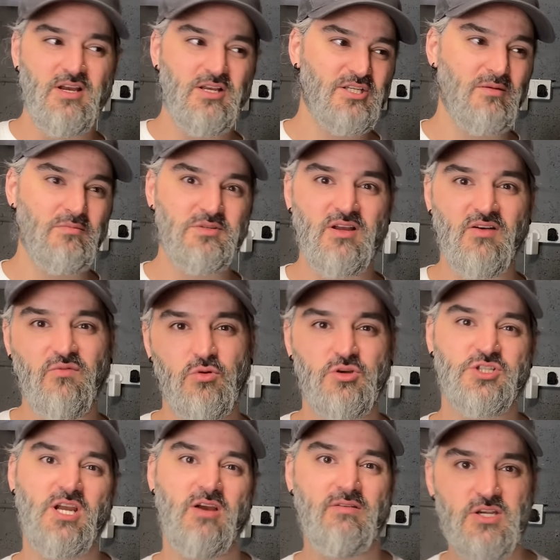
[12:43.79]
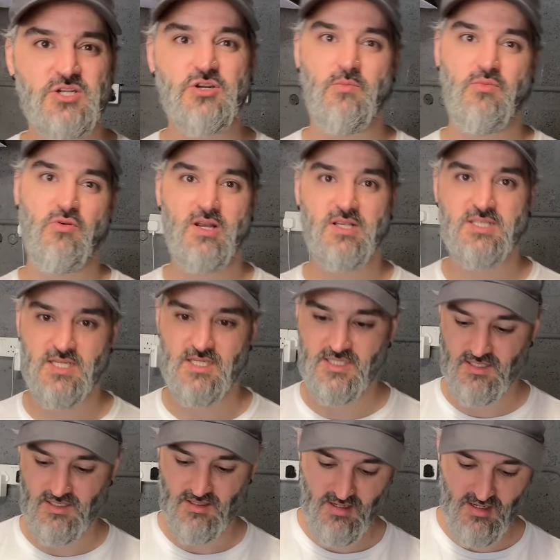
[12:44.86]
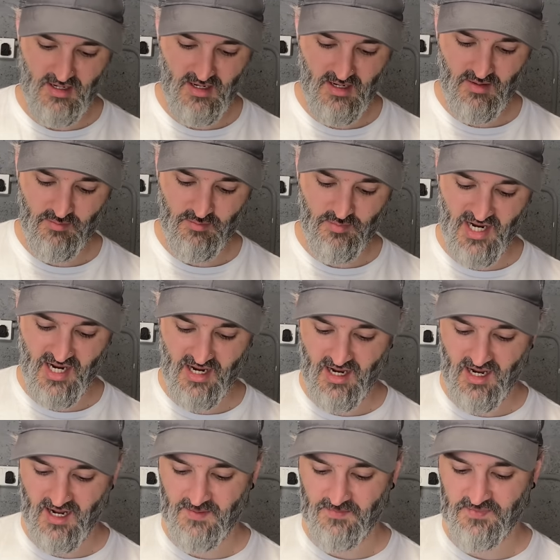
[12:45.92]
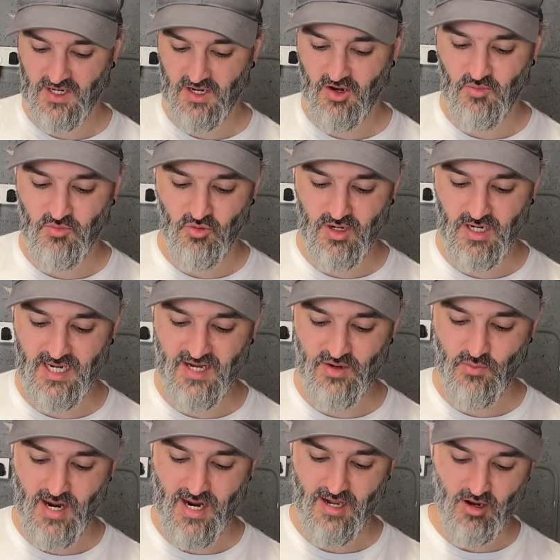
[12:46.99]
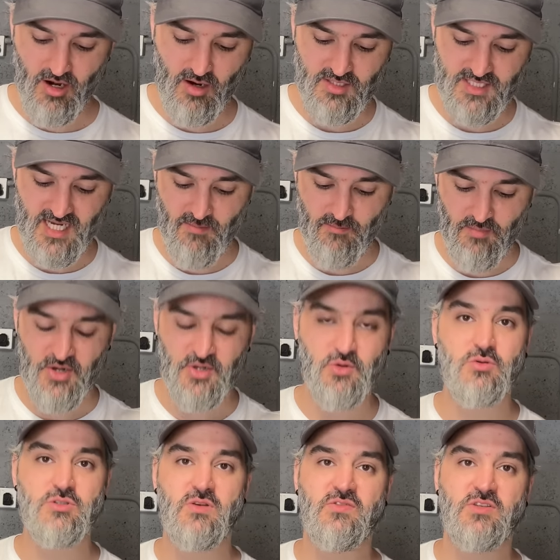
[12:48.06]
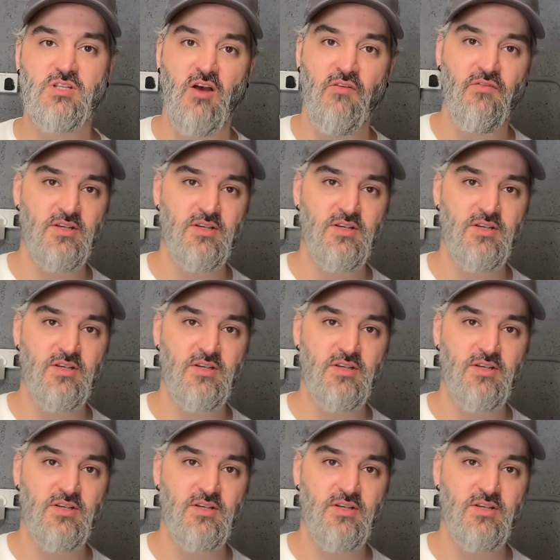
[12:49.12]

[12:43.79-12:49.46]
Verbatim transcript: Some stuff was charity shop prices, but um, a lot more leeway. Like I was getting bundles of stuff.